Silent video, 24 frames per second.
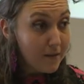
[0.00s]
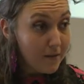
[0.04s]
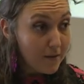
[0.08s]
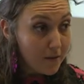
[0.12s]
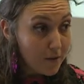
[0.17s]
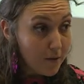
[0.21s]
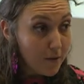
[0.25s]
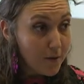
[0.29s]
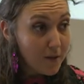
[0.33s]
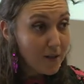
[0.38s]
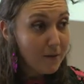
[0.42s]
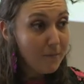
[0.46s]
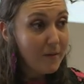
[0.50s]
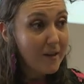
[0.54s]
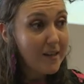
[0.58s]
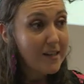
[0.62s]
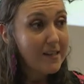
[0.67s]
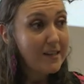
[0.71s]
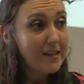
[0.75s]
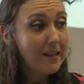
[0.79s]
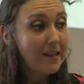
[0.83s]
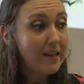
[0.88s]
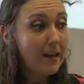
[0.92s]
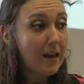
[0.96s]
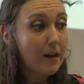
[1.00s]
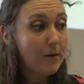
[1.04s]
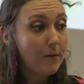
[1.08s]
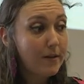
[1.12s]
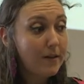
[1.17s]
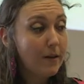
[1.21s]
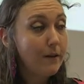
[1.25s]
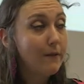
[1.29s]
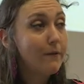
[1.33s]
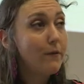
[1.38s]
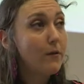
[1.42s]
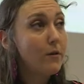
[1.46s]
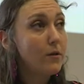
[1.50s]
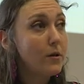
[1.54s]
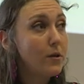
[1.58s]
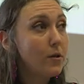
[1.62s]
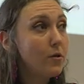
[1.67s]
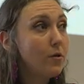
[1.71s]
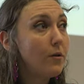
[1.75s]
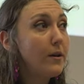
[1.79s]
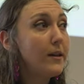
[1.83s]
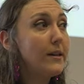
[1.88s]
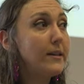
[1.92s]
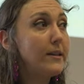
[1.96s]
search committee said that I was their first
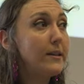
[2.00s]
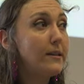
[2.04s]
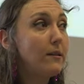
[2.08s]
choice,